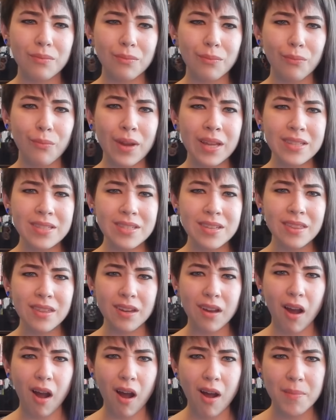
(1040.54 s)
When do the
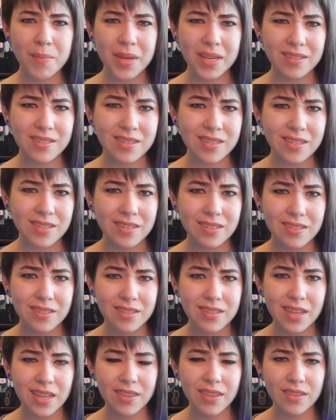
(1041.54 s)
comics
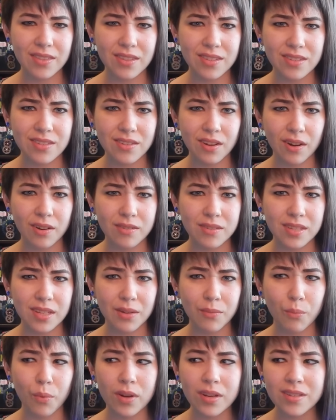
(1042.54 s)
say that this starts?
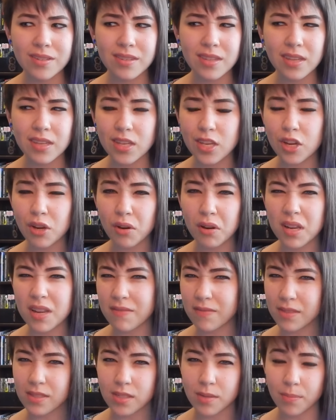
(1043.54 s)
Like, what is the year
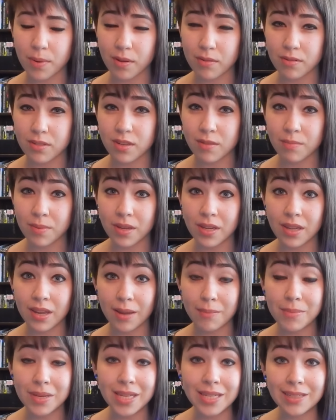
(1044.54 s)
even supposed to be?
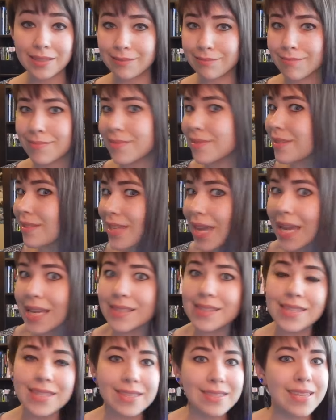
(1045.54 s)
I mean,
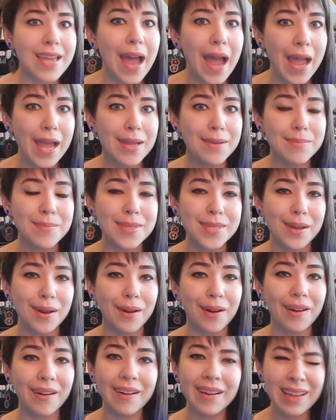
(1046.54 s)
dates and times
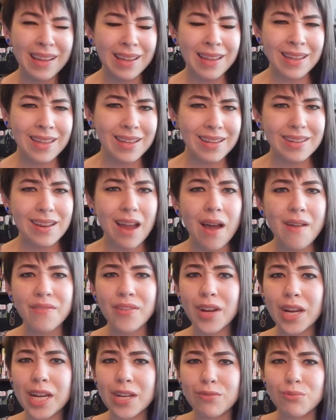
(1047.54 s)
are not
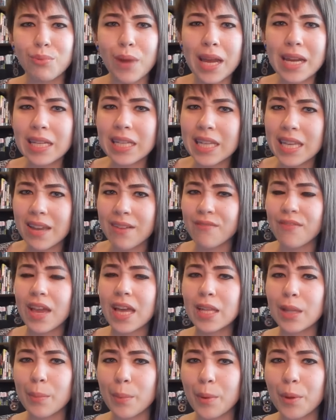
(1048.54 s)
very readily
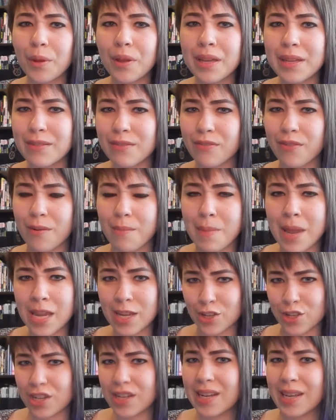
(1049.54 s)
available
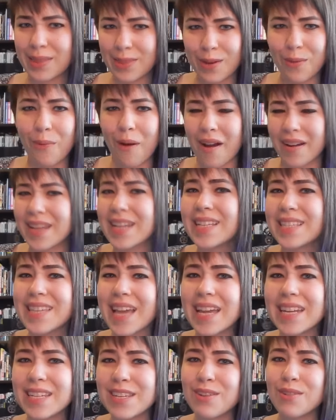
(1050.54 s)
information in the Walking
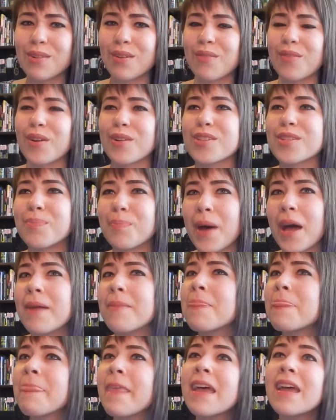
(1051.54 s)
Dead universe,
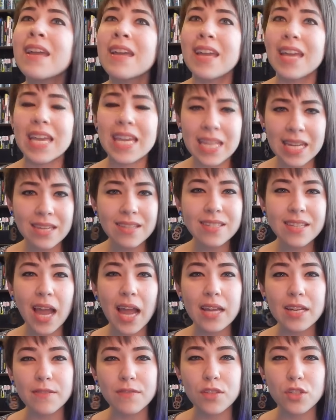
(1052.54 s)
but it is
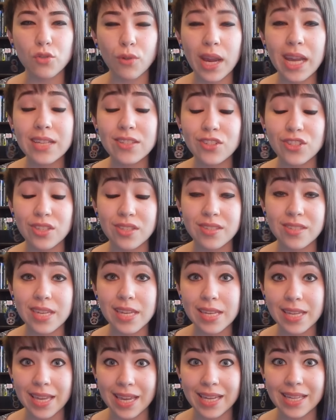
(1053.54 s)
kind of strange to
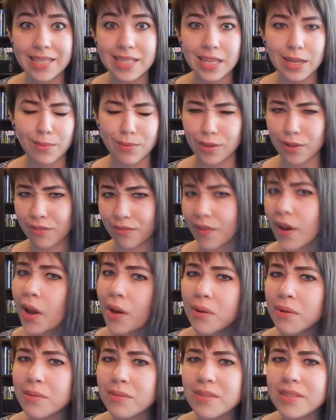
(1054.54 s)
see kids, like, with their
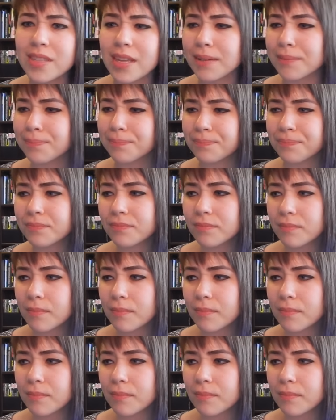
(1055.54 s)
phones and